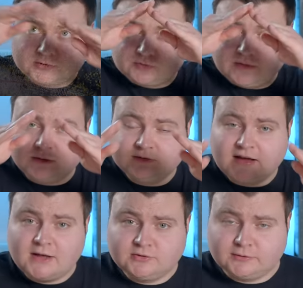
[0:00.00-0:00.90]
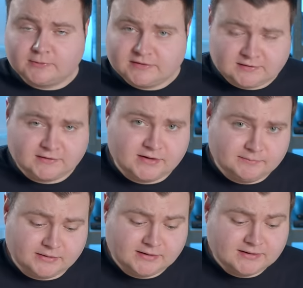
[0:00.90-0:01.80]
trickle down to the rest of the
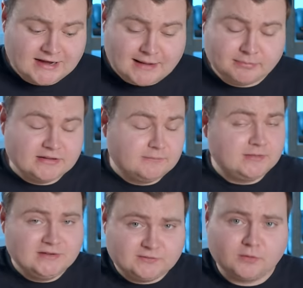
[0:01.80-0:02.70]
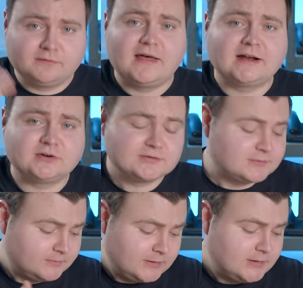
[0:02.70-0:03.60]
company, and I believe these four
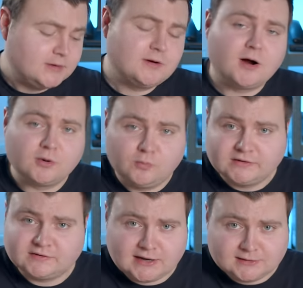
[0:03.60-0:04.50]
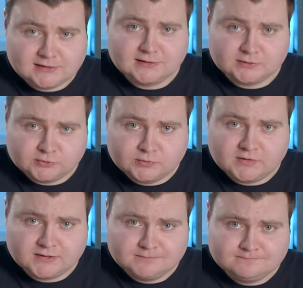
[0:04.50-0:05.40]
factors are what sadly killed
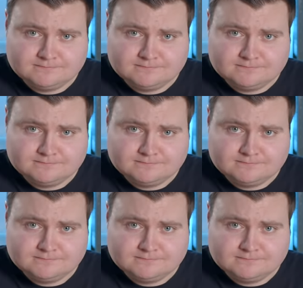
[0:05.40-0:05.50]
Ouya.